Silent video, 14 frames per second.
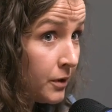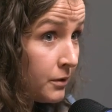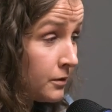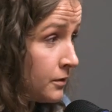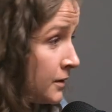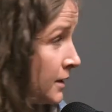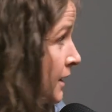to
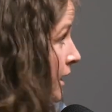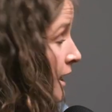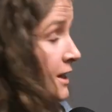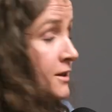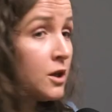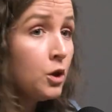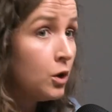Perth.
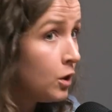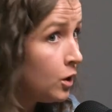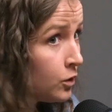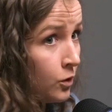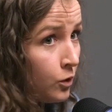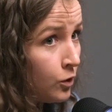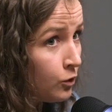It's a
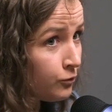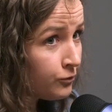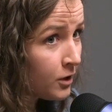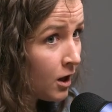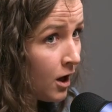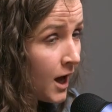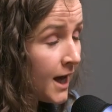long haul
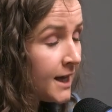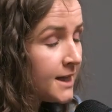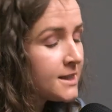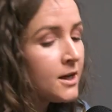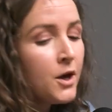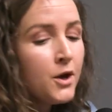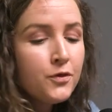
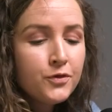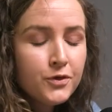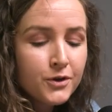flight,